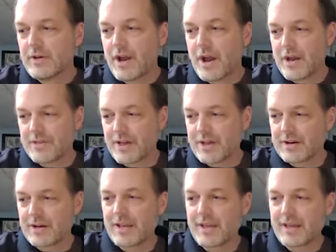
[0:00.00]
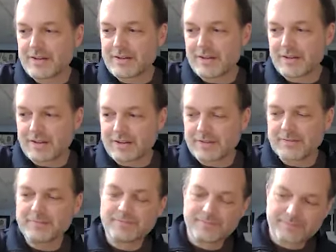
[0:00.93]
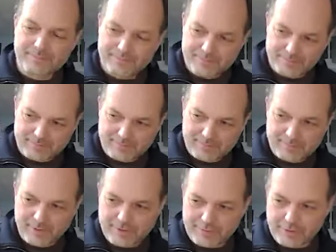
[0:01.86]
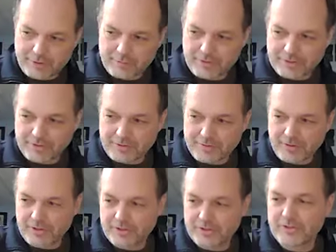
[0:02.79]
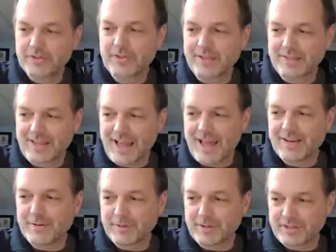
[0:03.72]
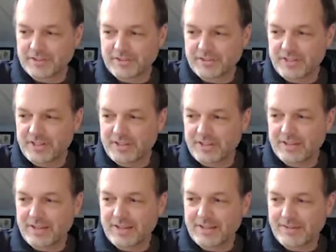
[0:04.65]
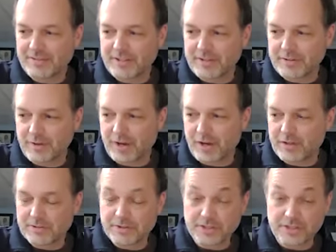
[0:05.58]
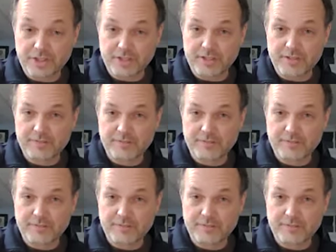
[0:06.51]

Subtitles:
And then in the first measure of the verse, at the end you play C and have to get right over to G.